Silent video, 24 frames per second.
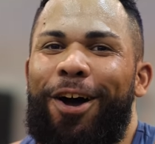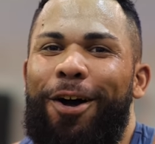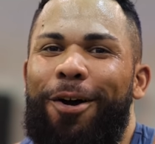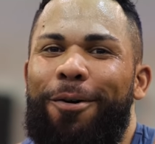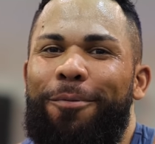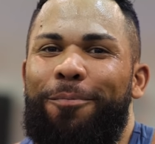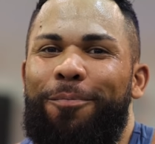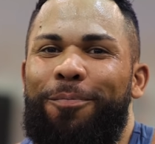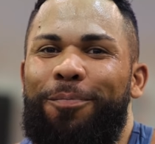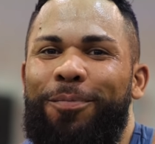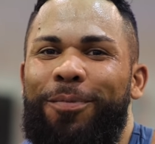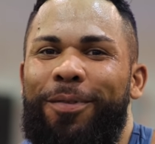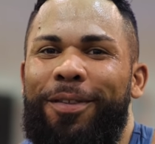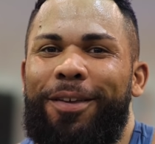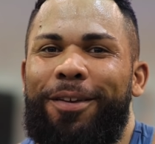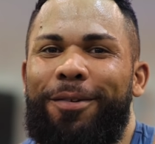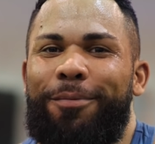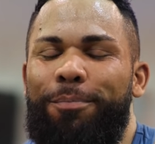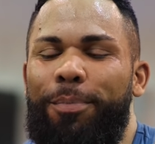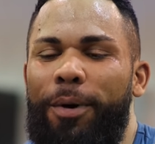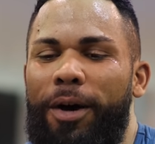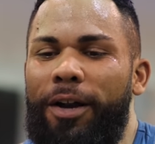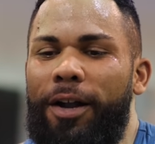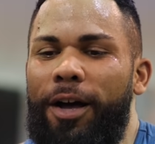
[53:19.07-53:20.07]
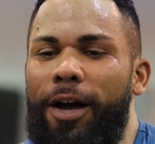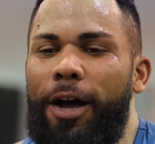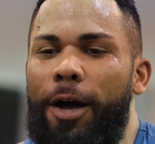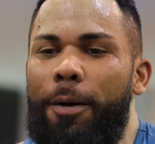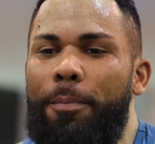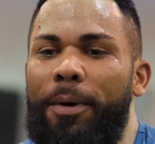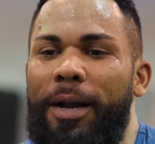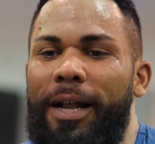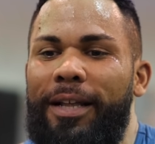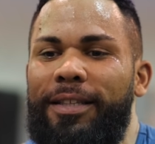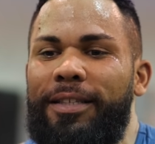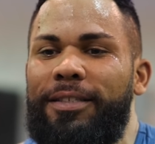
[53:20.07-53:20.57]
Um, but uh,
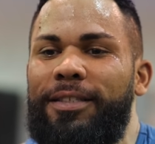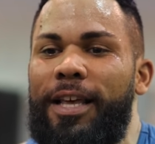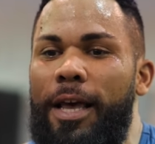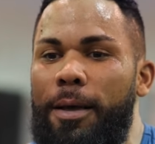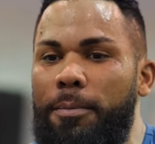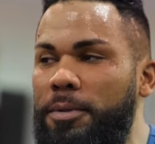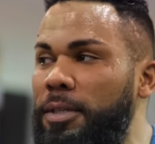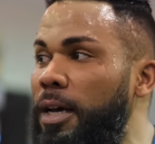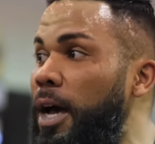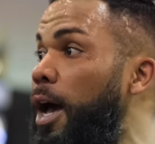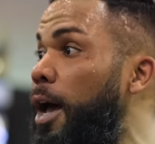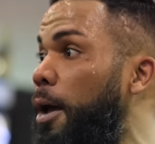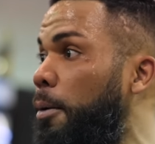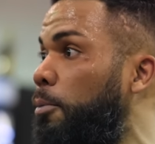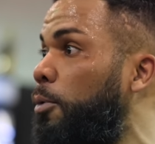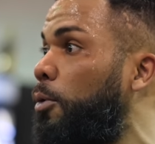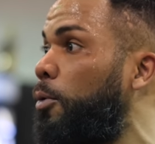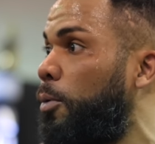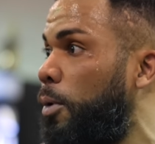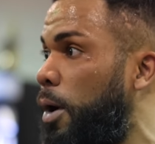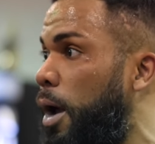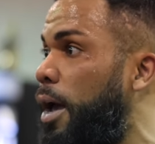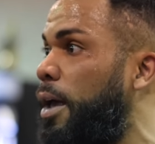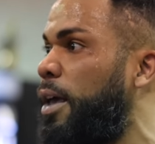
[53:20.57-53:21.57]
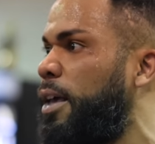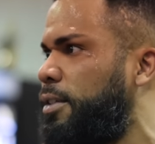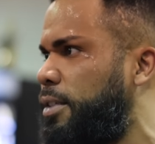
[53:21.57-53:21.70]
but at the same time, right?